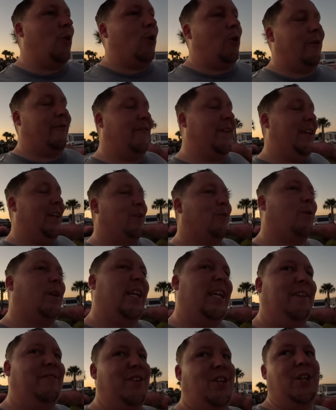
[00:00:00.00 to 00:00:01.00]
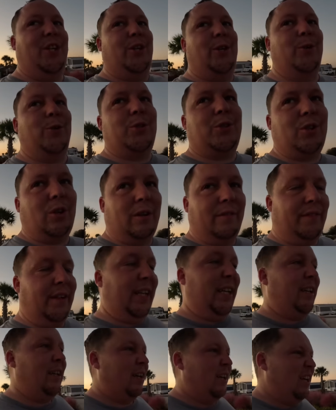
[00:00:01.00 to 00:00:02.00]
RV or even a used
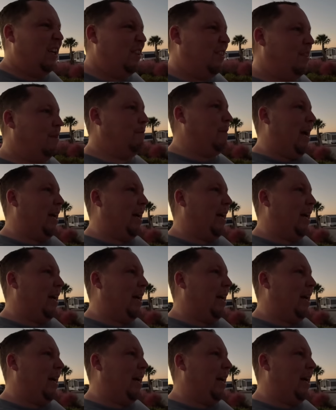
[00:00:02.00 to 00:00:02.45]
RV, the